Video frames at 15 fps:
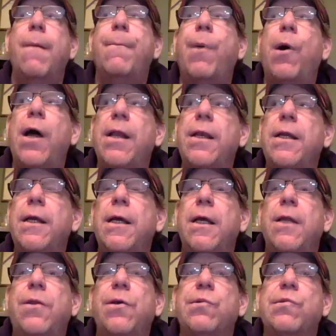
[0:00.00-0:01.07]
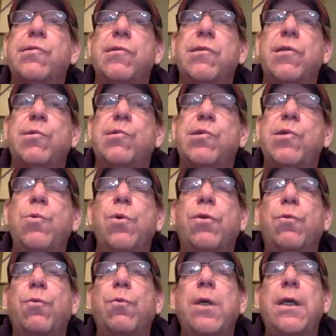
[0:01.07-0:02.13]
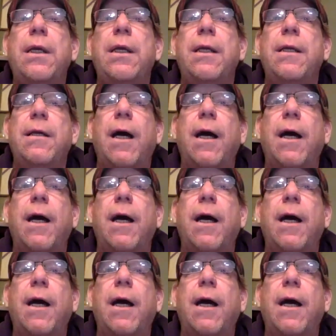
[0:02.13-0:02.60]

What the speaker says: But there's two or three